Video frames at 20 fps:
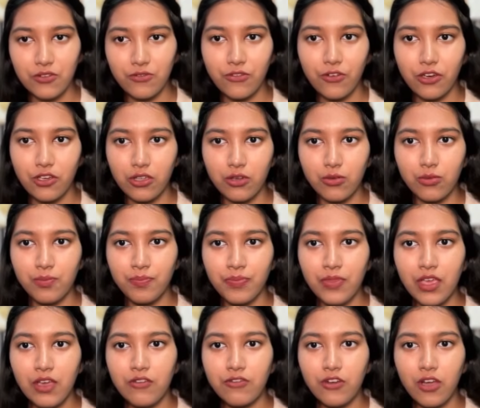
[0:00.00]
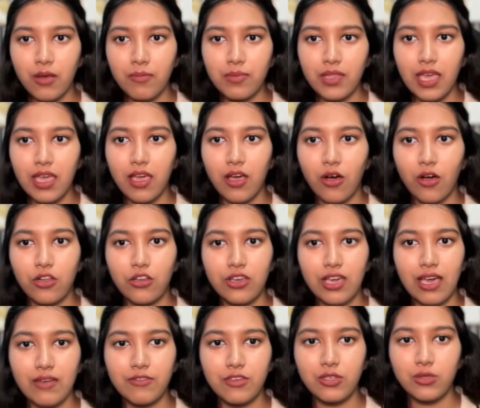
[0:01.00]
for you. From there, all you
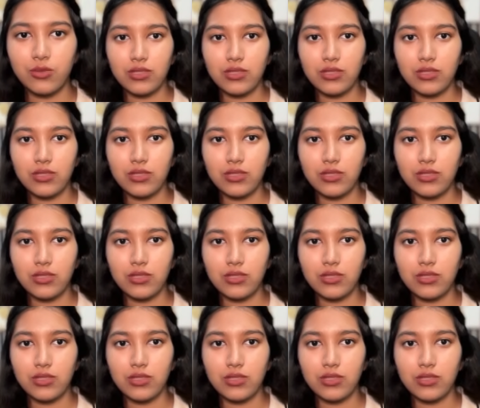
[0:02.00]
have to do